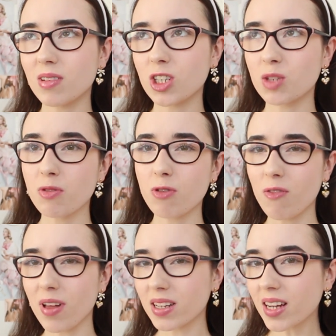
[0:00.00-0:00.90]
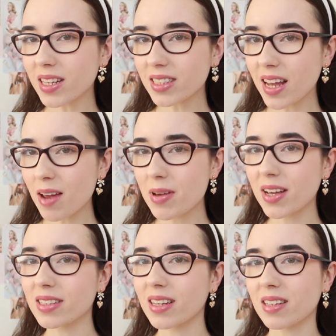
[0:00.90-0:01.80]
just before Valentine's Day
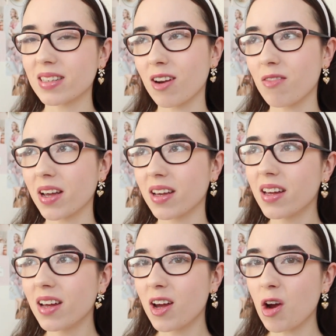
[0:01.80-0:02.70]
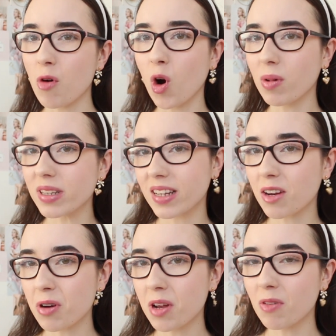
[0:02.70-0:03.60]
because it's kind of like a romance
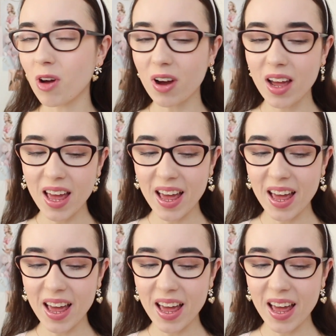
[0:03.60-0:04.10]
like reading vlog.